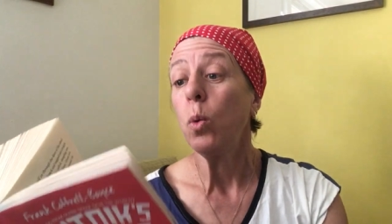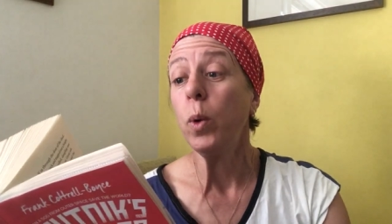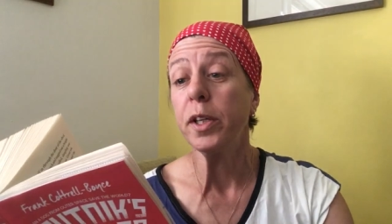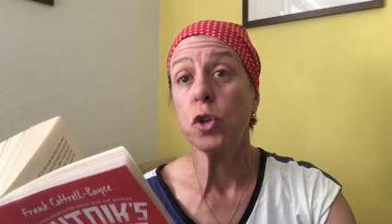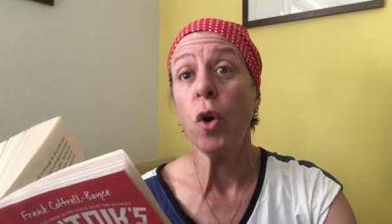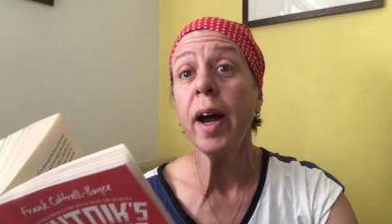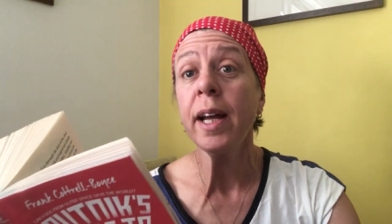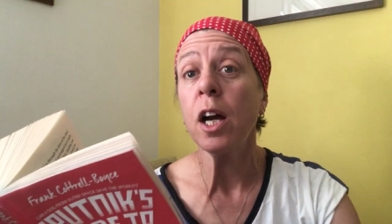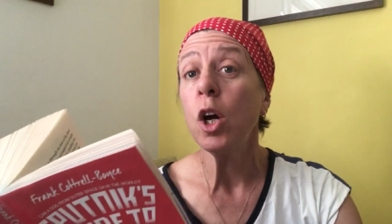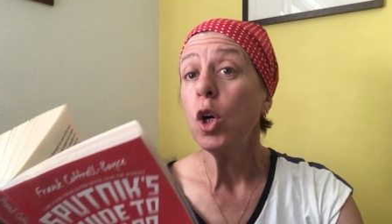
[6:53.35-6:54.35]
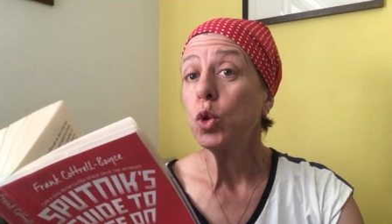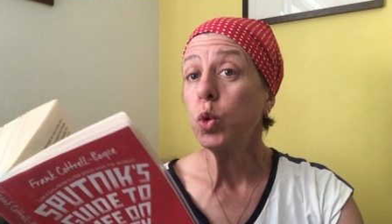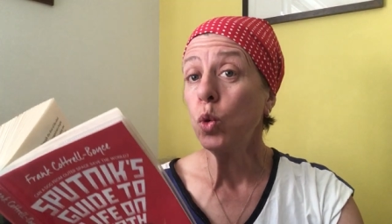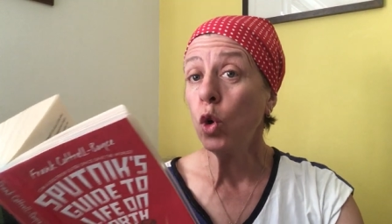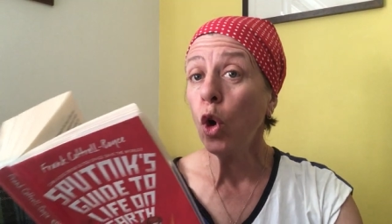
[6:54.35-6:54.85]
We're trying
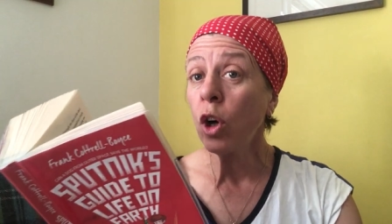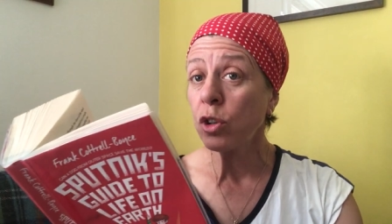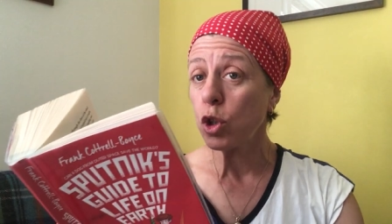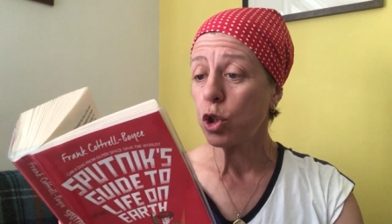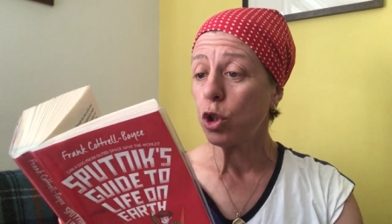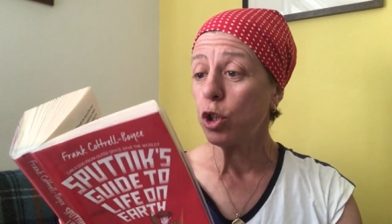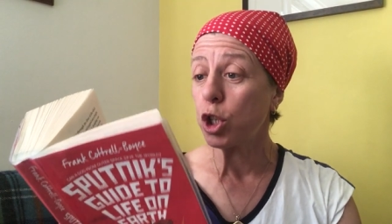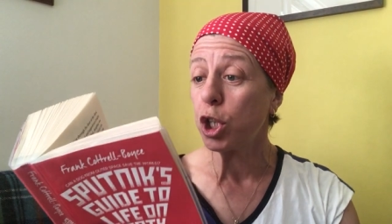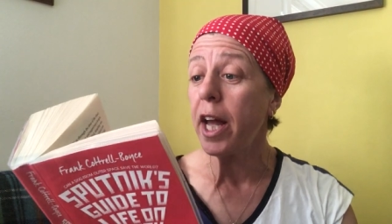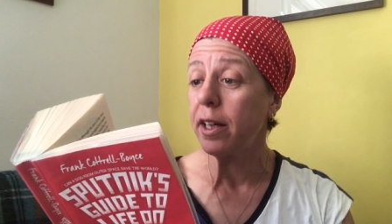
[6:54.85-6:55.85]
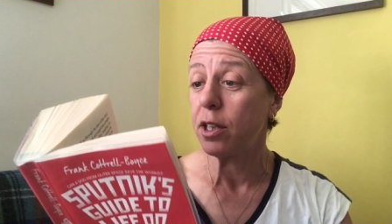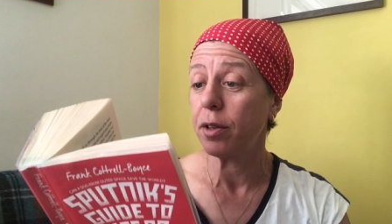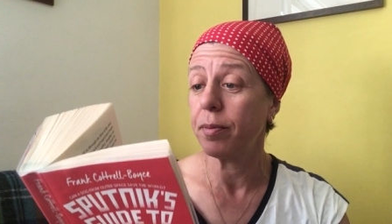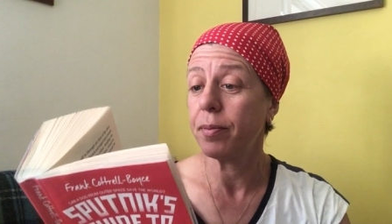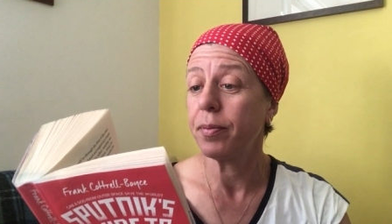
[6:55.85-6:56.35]
to launch the shed.
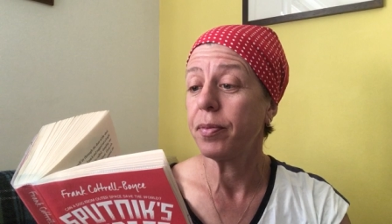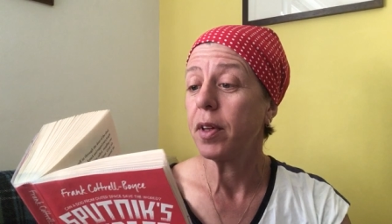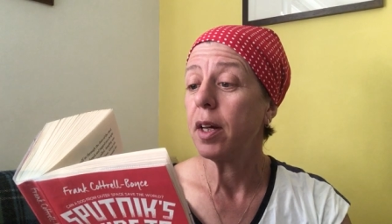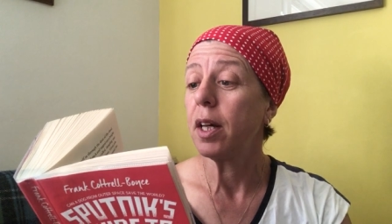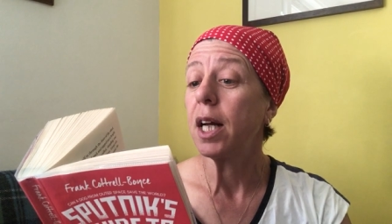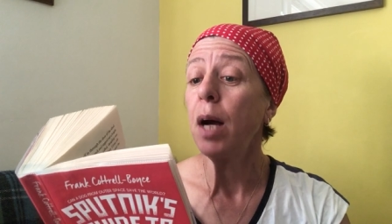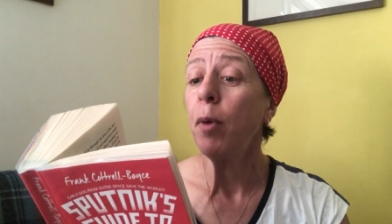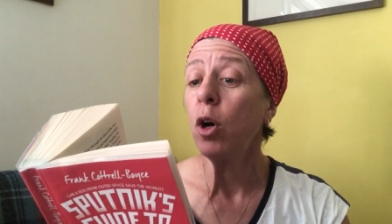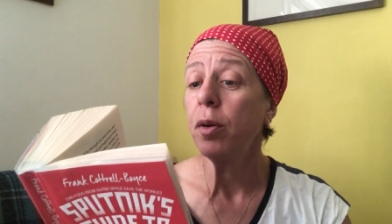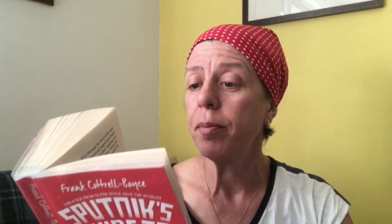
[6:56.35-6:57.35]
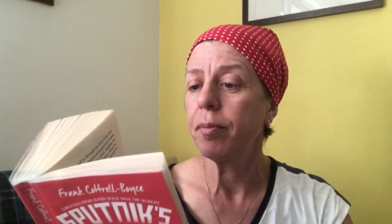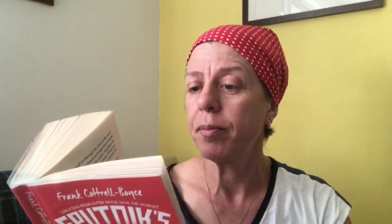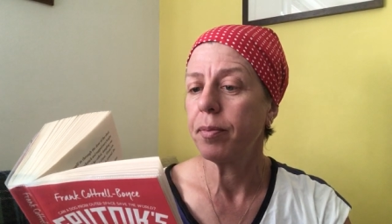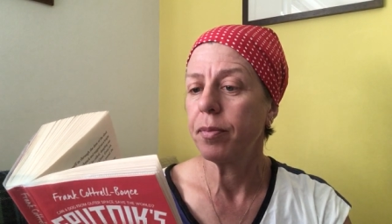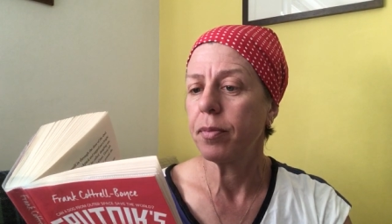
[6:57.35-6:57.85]
Come on.
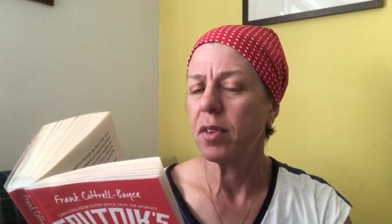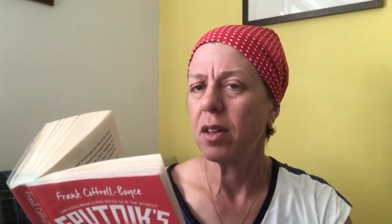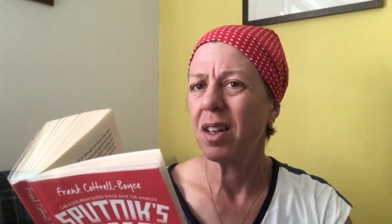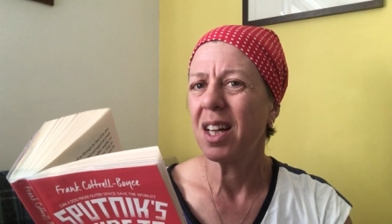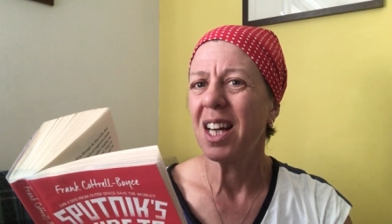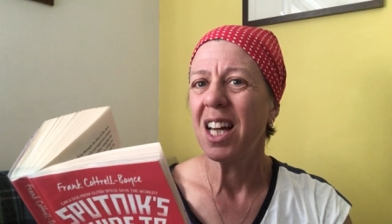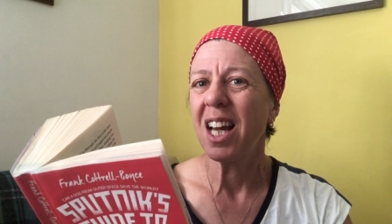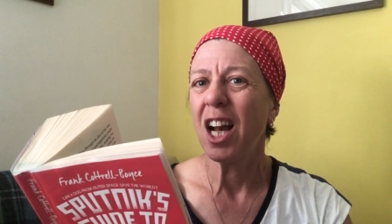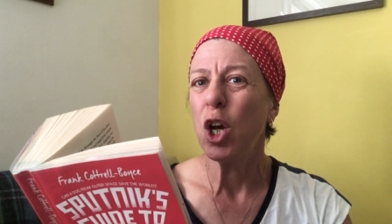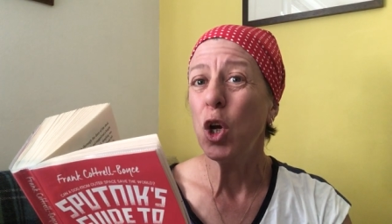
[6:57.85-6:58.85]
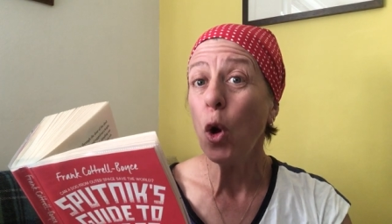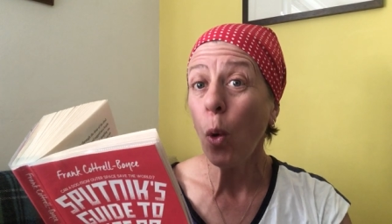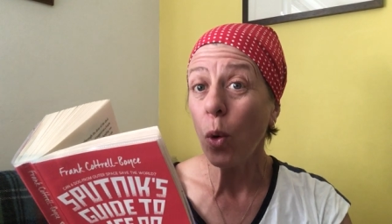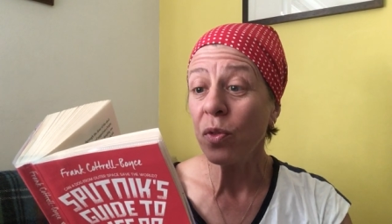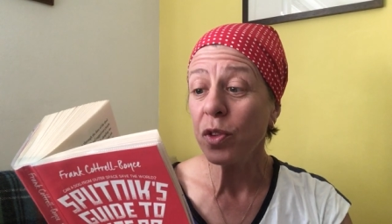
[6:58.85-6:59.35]

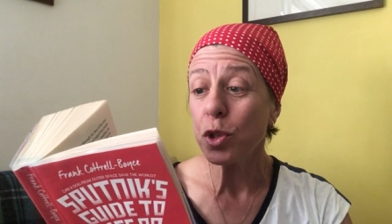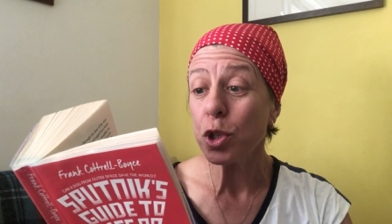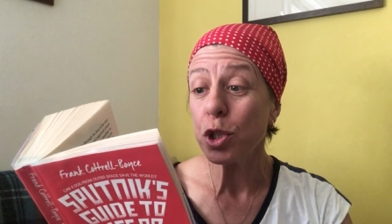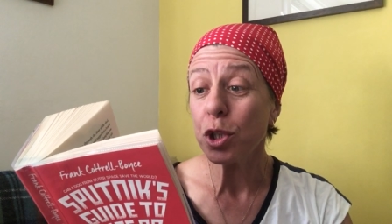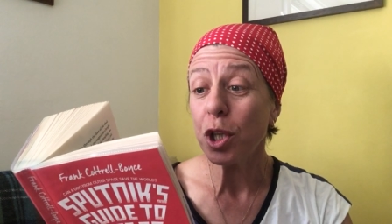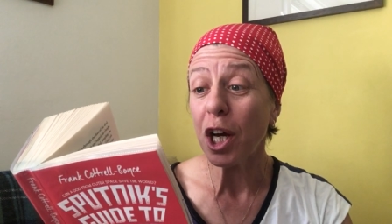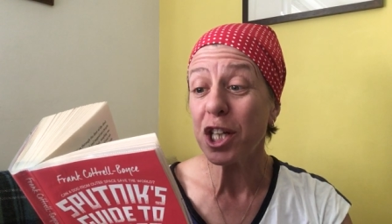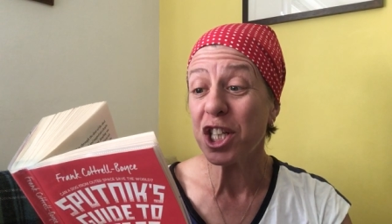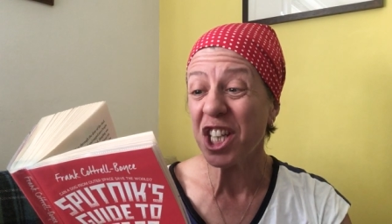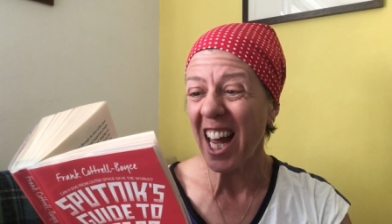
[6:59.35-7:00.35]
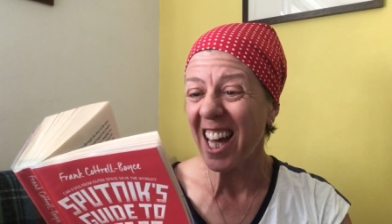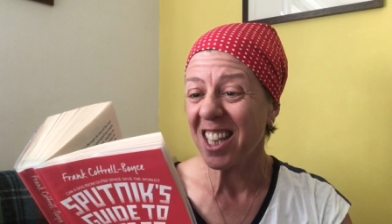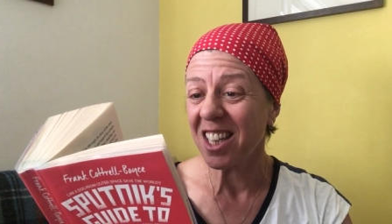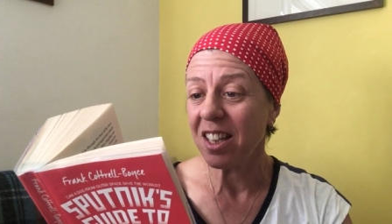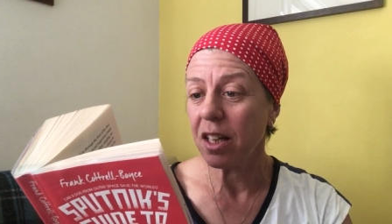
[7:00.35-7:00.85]
Launch a
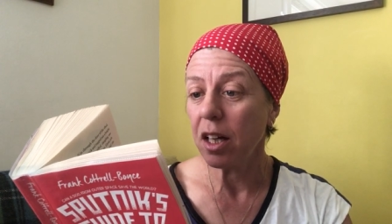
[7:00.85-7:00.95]
shed?